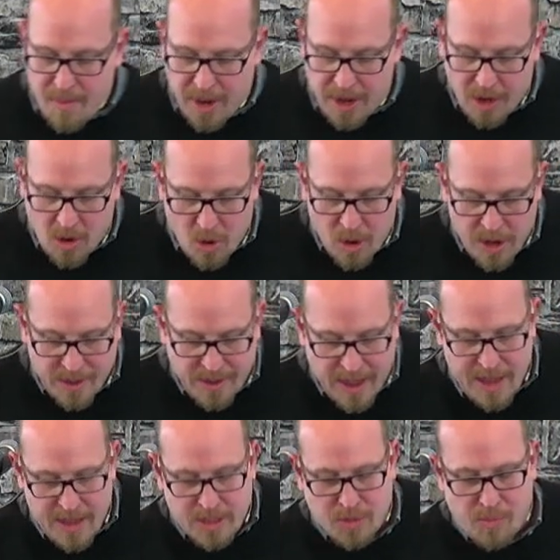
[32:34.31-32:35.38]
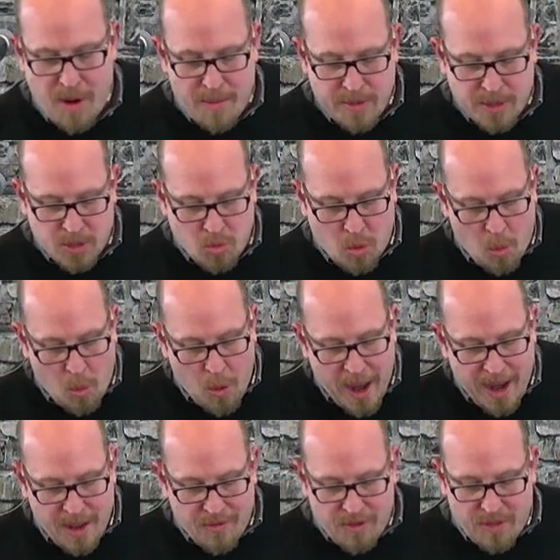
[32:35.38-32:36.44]
But according to his promise, we're
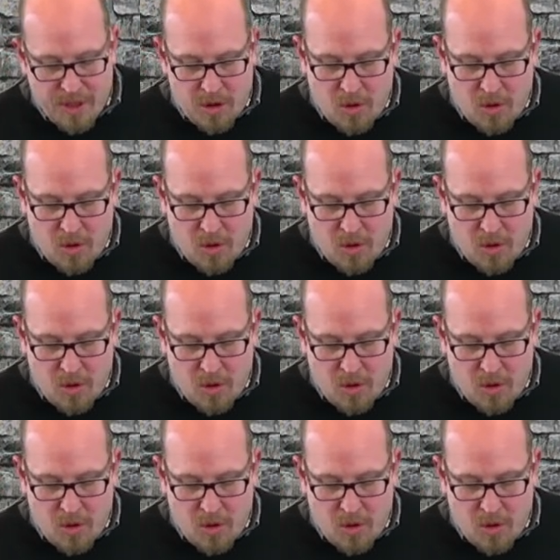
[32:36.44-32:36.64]
waiting for